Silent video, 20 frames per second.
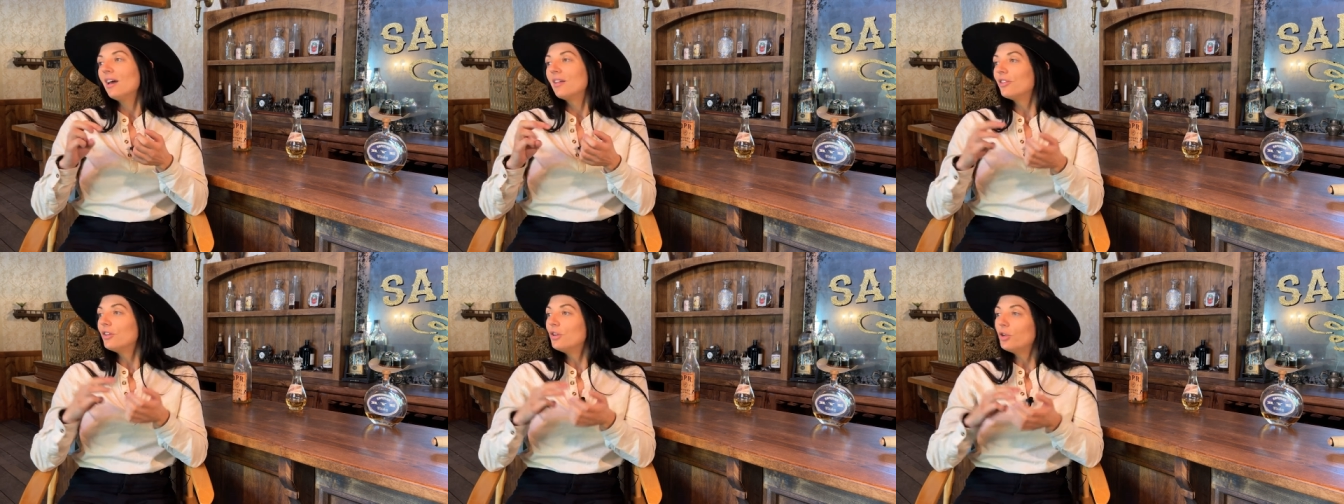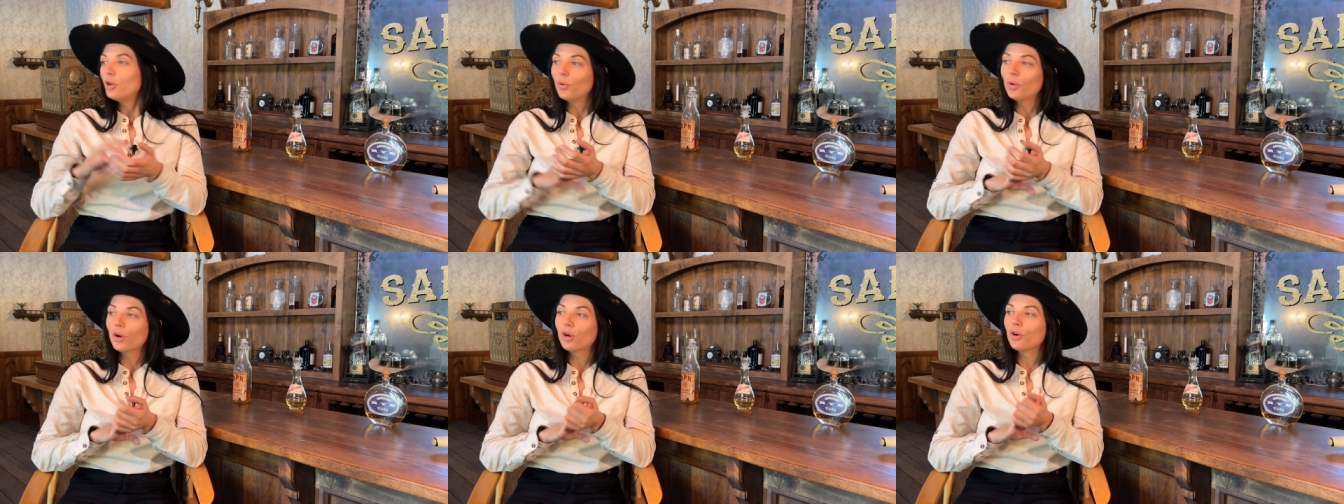the
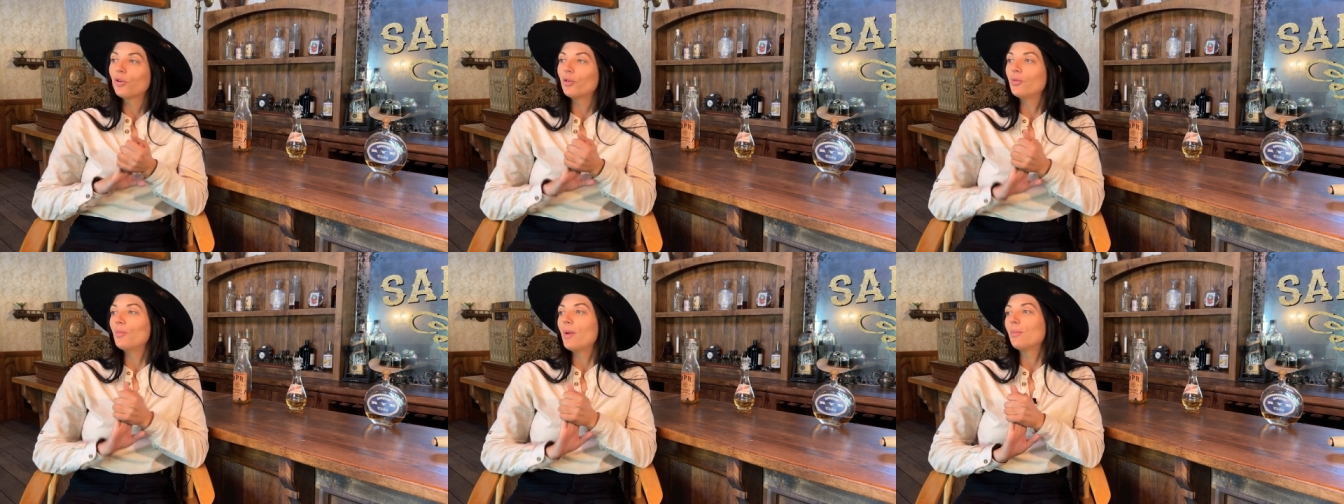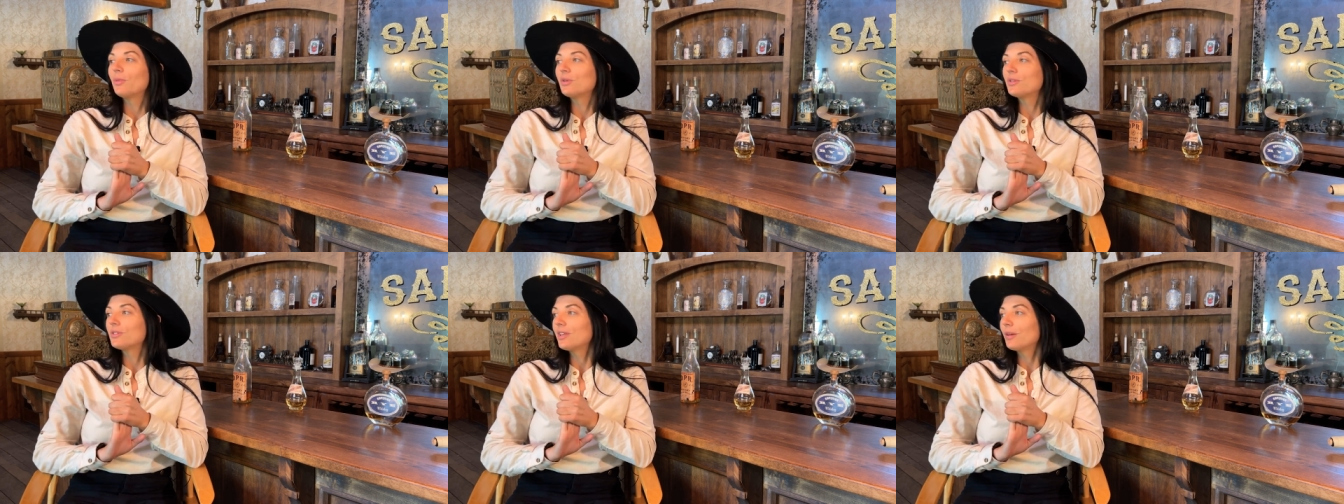newer crew
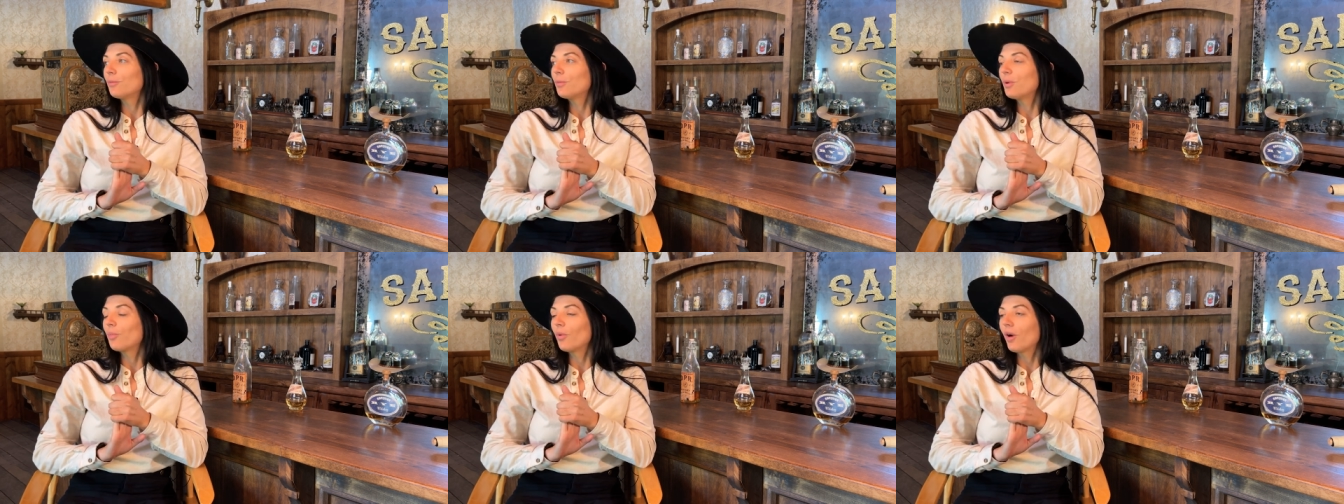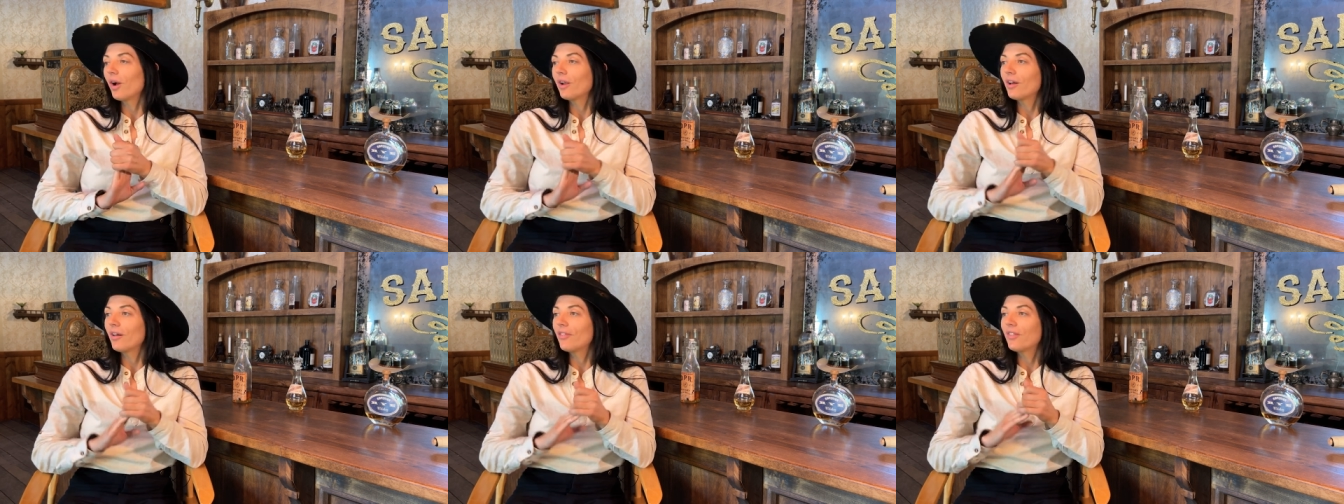members that we
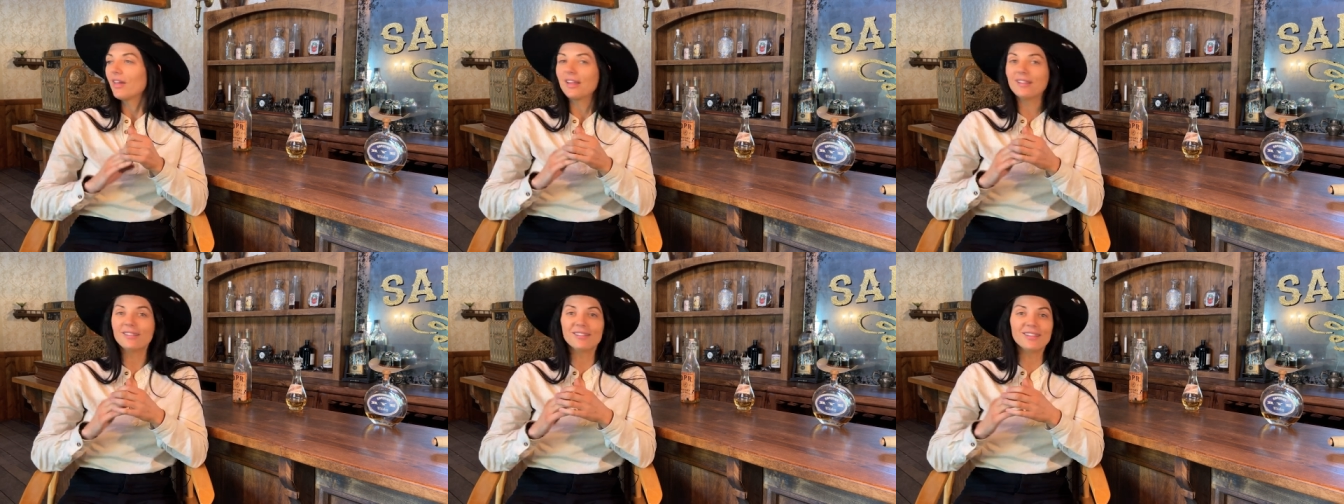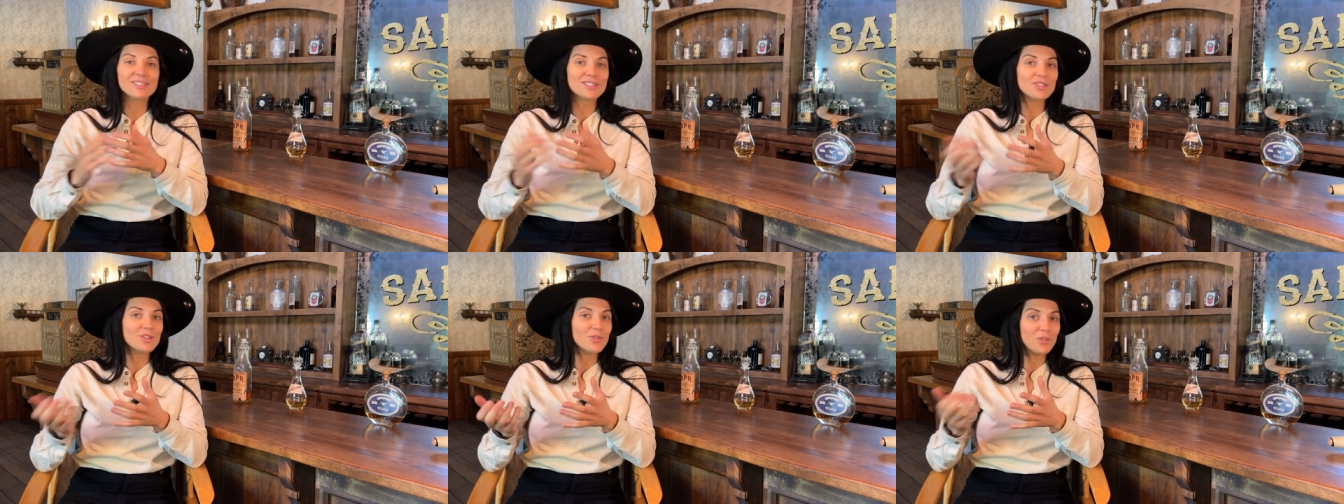brought on that
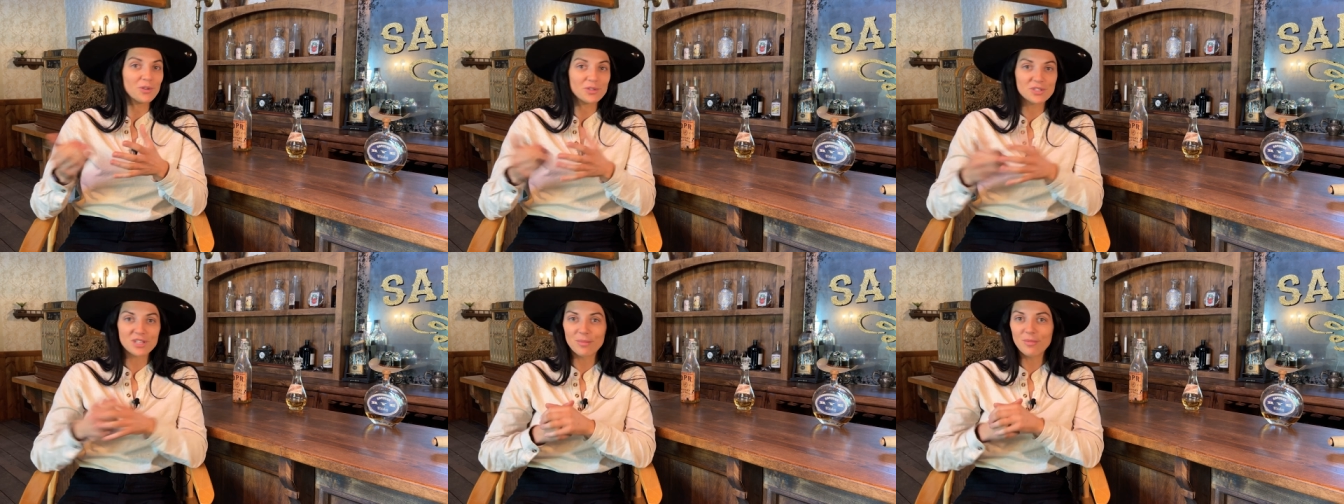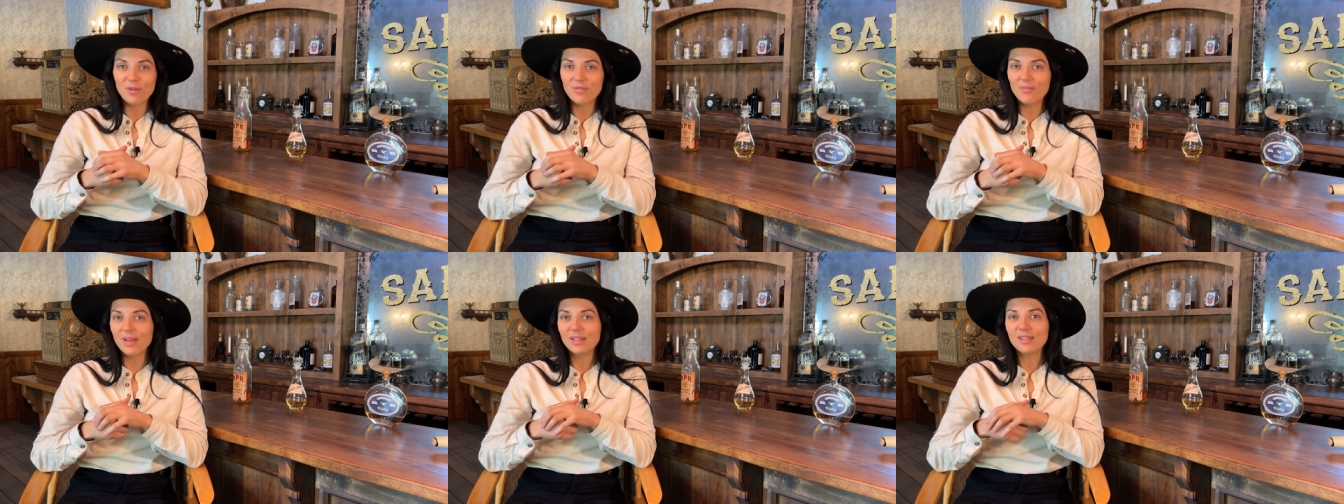this is the first
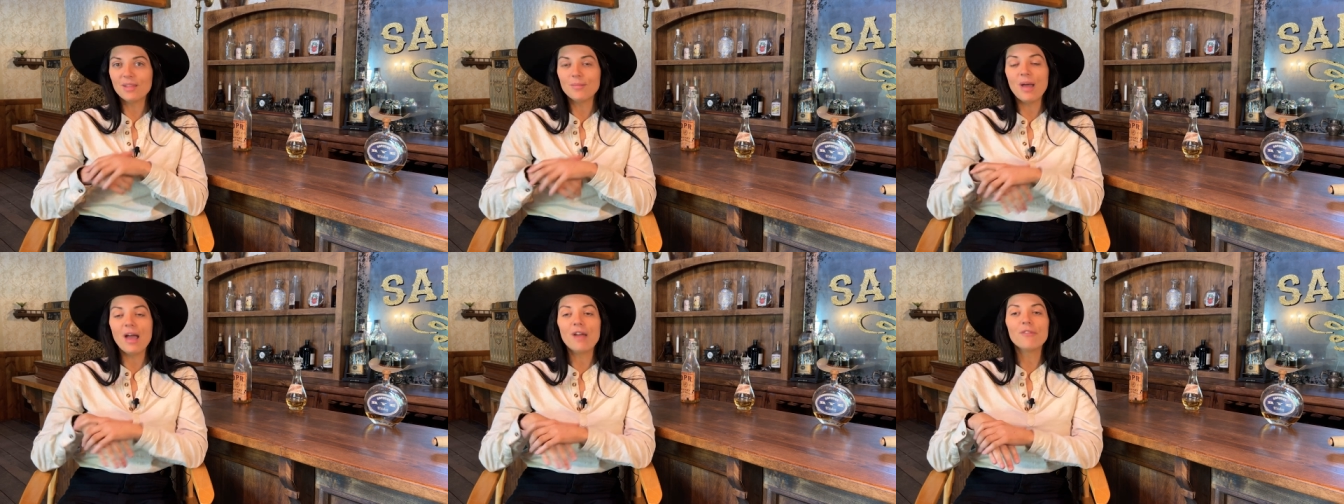time i've met them